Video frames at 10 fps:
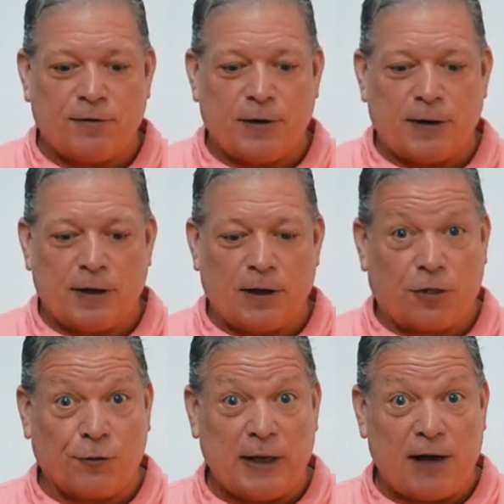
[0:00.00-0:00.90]
a
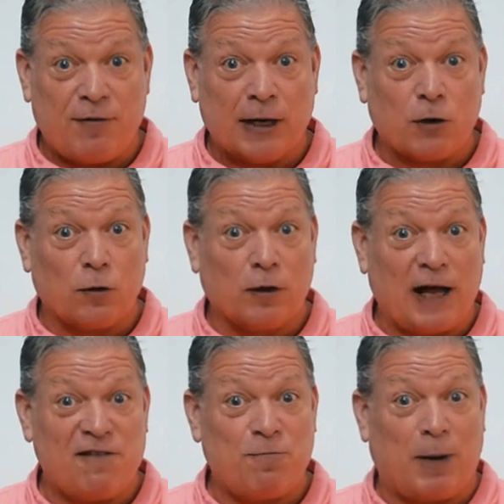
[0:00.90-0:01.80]
3-day event called
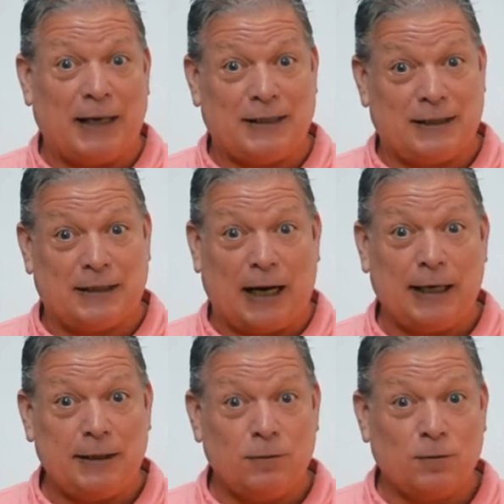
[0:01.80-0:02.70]
Life by
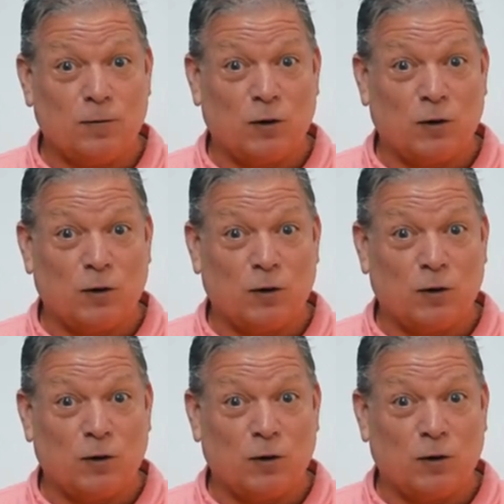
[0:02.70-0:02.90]
Design,